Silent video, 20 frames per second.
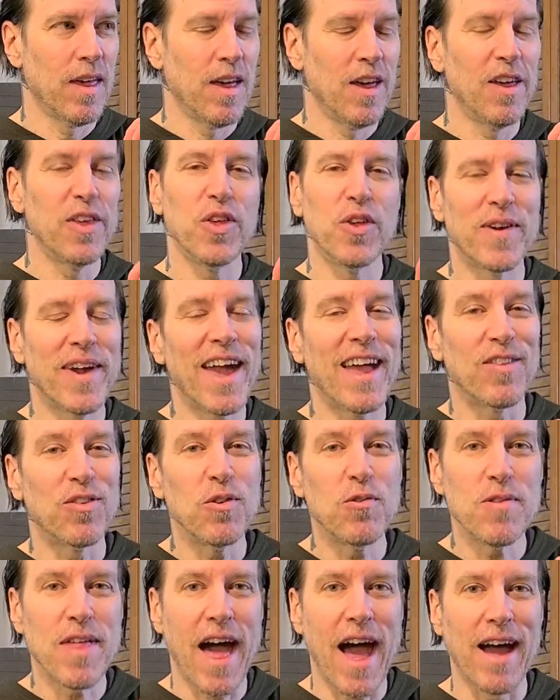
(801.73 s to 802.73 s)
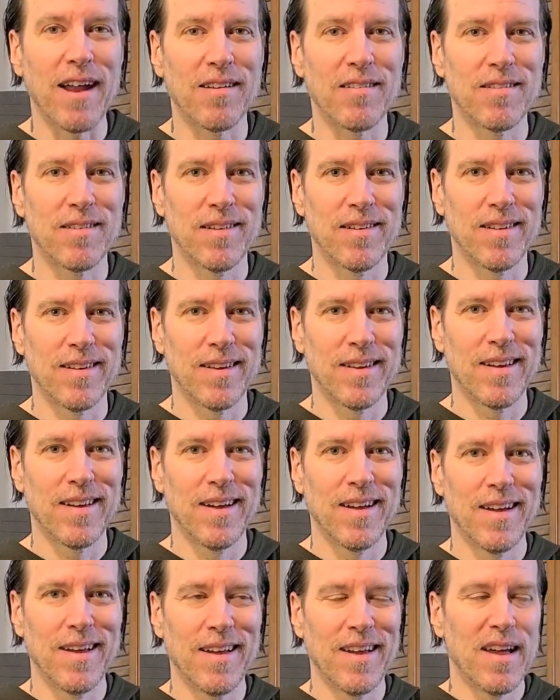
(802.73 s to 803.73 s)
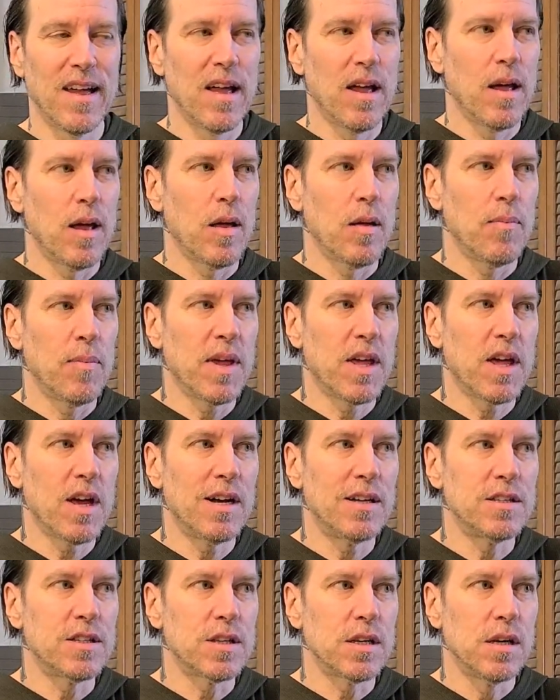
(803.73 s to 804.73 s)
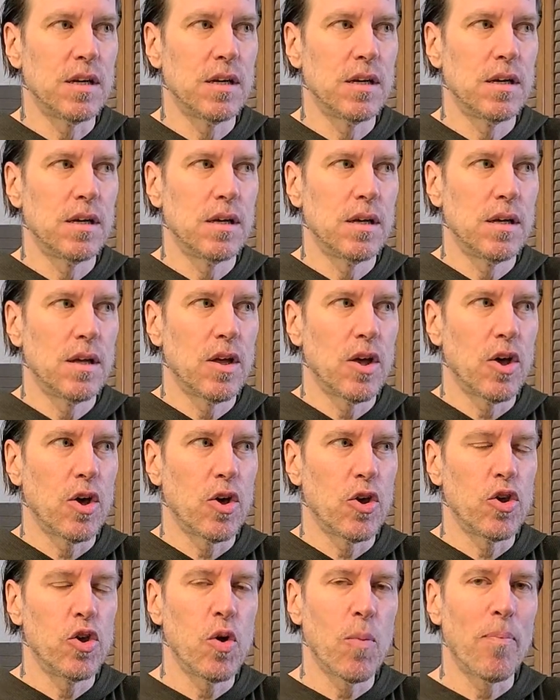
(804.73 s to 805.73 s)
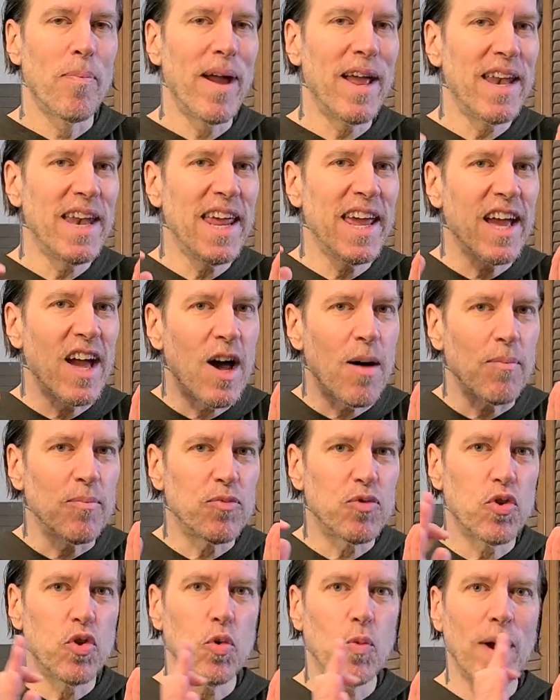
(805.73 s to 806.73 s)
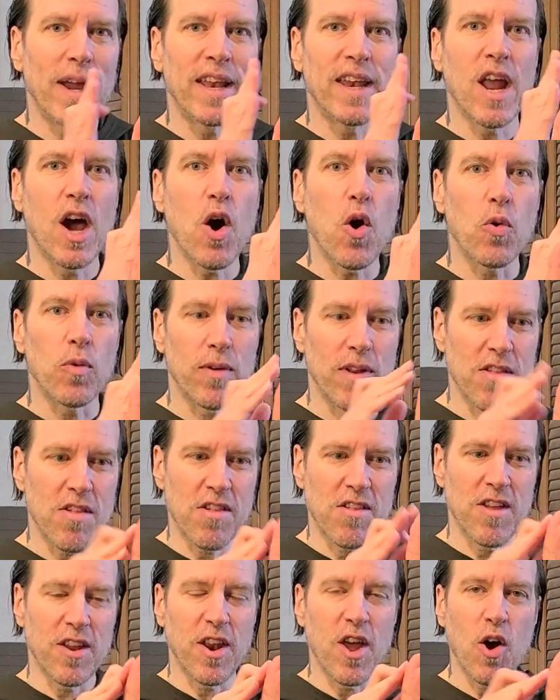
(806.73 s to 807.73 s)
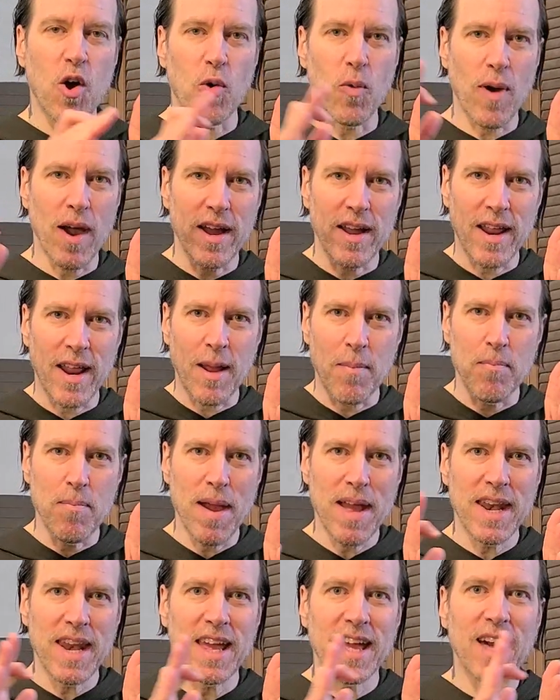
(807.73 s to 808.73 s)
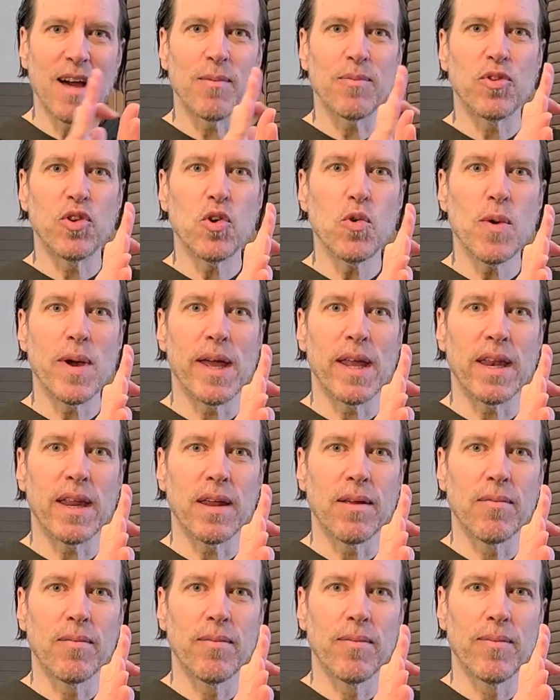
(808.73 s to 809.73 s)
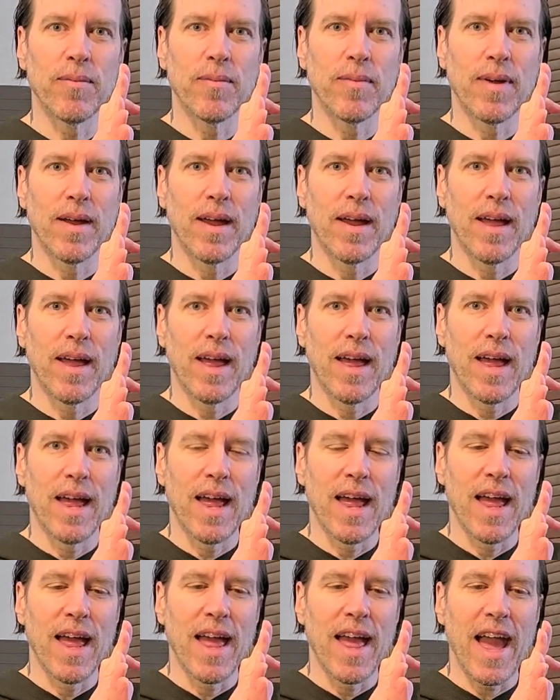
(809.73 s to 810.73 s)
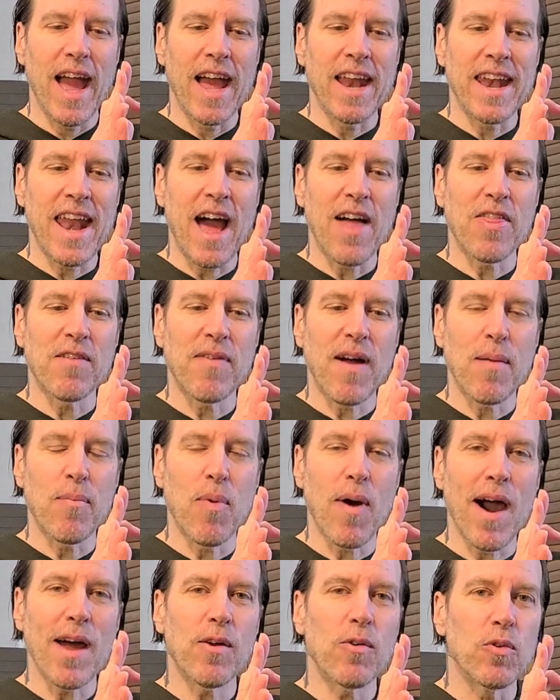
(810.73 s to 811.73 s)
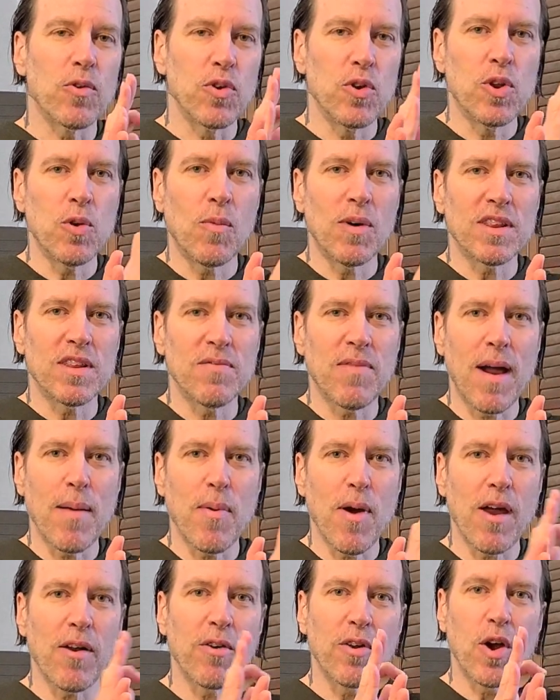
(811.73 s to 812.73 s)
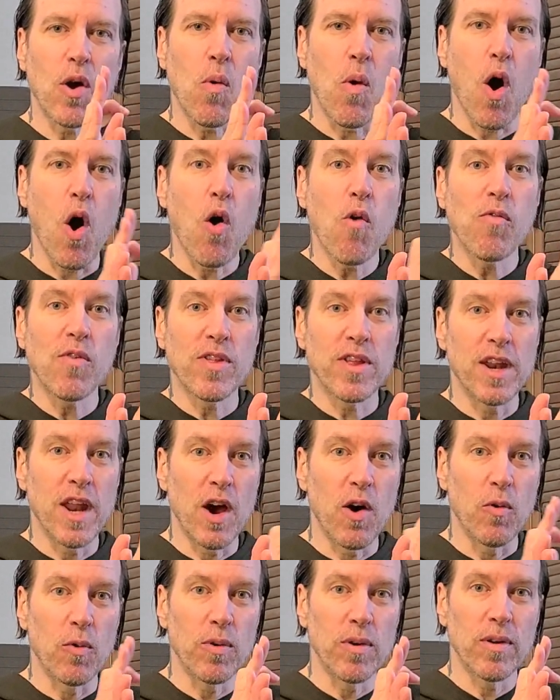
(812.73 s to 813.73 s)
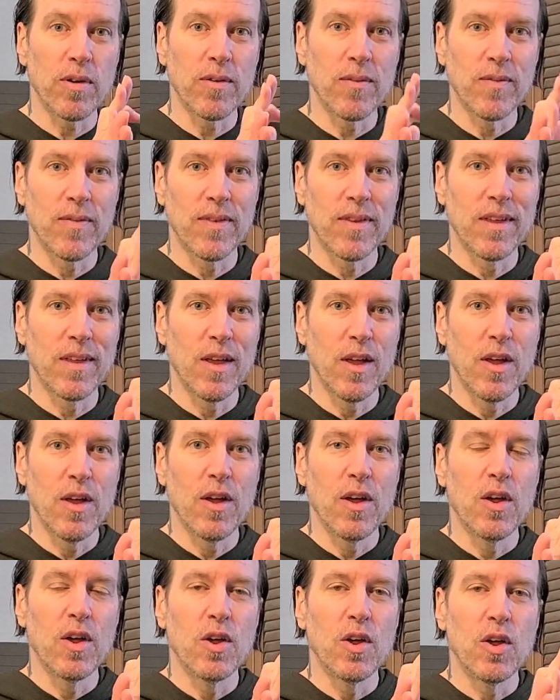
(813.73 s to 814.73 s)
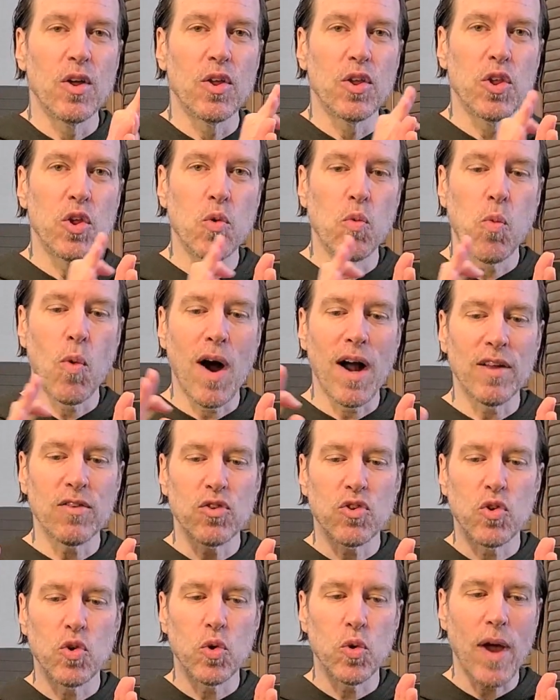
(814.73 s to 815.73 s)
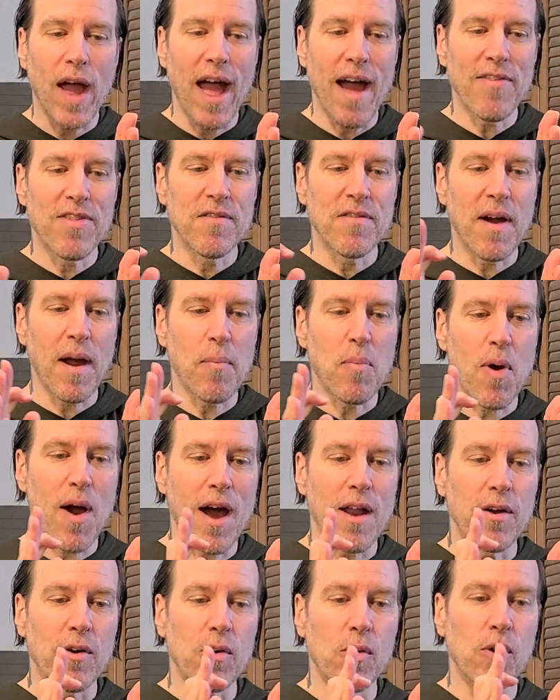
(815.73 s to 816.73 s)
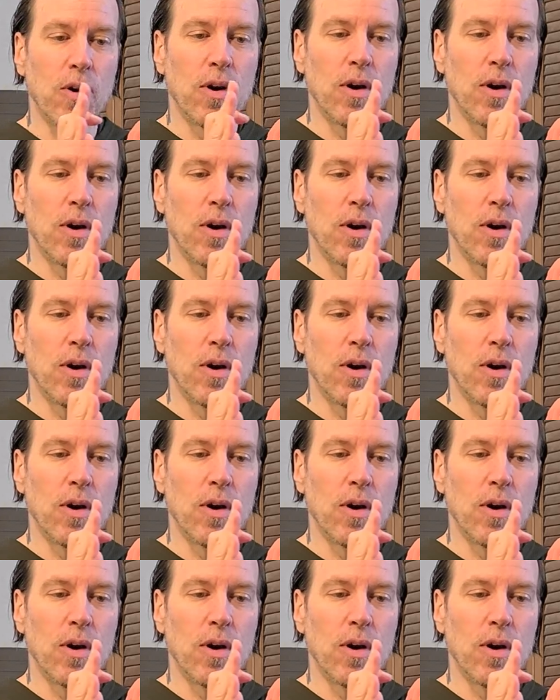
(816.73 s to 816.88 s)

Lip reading: you can't do that, because you're bending up to a note. This is the note, right? And I'm bending up to it. And now the vibrato, you don't want the vibrato to go over the note. You want to have the vibrato